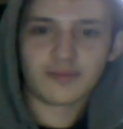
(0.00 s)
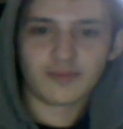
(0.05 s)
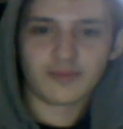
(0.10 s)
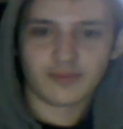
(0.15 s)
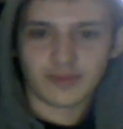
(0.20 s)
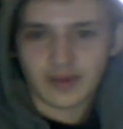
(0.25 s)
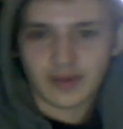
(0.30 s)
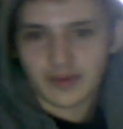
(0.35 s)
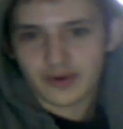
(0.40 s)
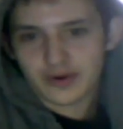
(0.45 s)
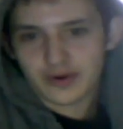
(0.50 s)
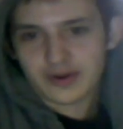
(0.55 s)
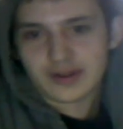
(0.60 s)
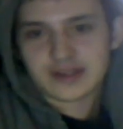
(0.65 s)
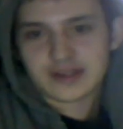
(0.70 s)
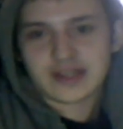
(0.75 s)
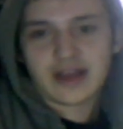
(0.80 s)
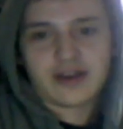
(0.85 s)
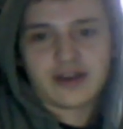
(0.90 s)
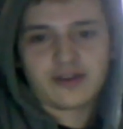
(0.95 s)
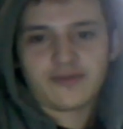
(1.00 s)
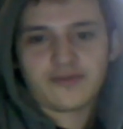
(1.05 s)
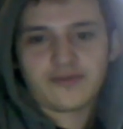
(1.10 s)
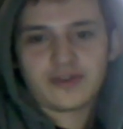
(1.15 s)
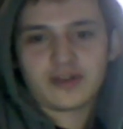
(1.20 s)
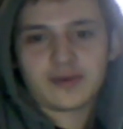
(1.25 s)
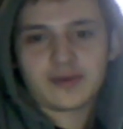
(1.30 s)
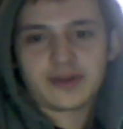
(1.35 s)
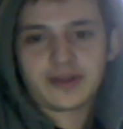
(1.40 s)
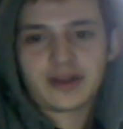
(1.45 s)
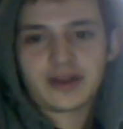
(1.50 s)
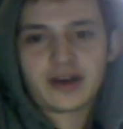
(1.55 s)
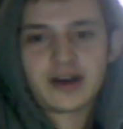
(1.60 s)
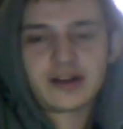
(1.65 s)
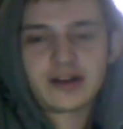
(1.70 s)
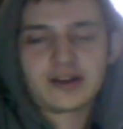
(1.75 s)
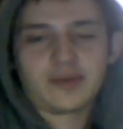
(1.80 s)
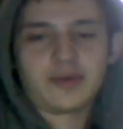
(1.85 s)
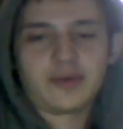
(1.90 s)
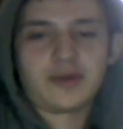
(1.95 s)
Memories. How do you feel about the
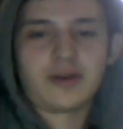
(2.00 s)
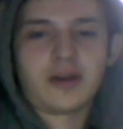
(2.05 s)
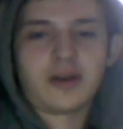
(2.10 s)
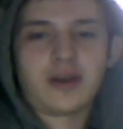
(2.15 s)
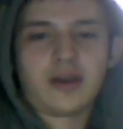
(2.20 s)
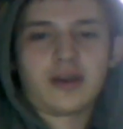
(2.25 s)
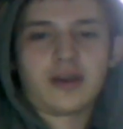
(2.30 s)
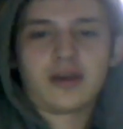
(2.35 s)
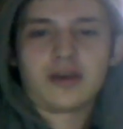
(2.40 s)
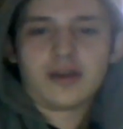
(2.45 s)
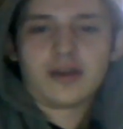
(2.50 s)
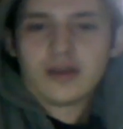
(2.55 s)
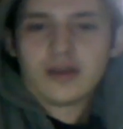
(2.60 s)
COD community?